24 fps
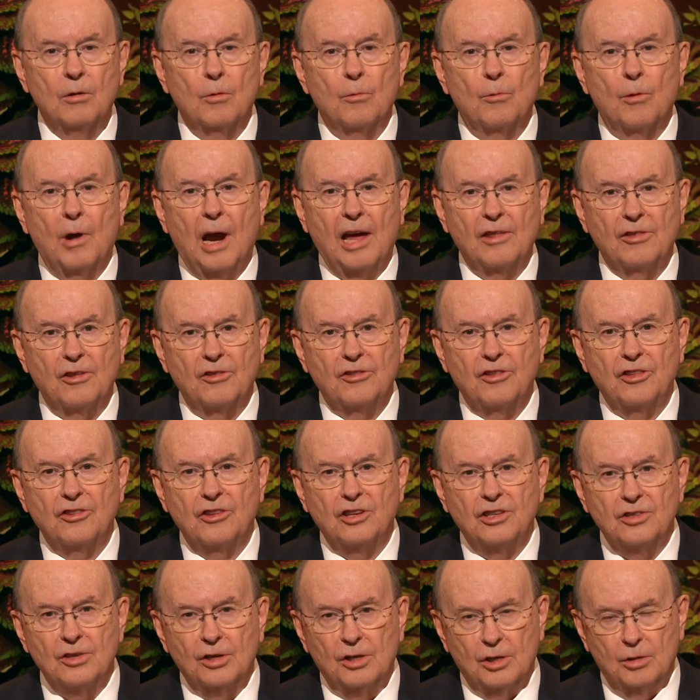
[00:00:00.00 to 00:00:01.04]
rather than the
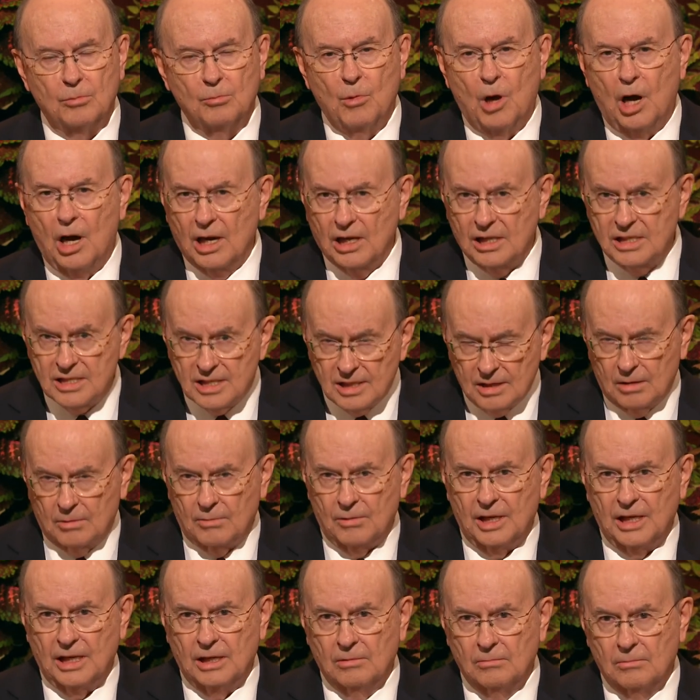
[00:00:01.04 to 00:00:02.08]
term
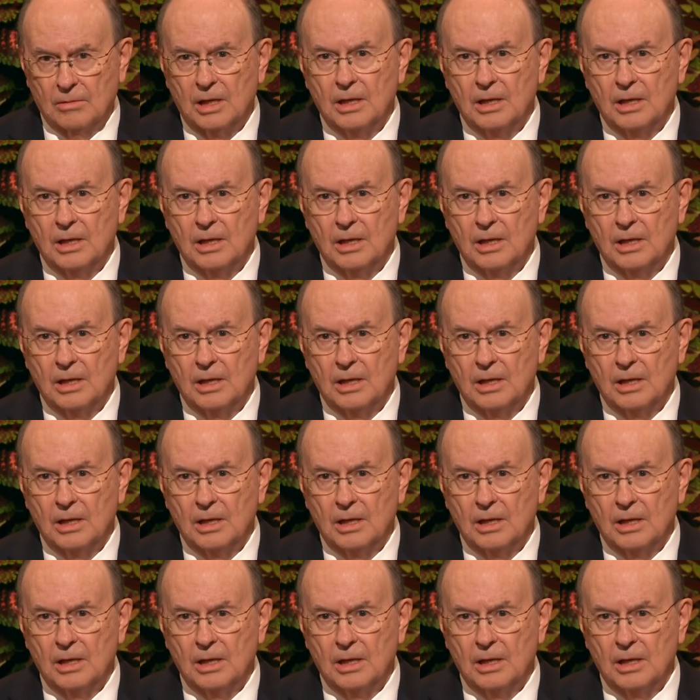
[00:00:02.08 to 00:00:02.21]
auxiliary.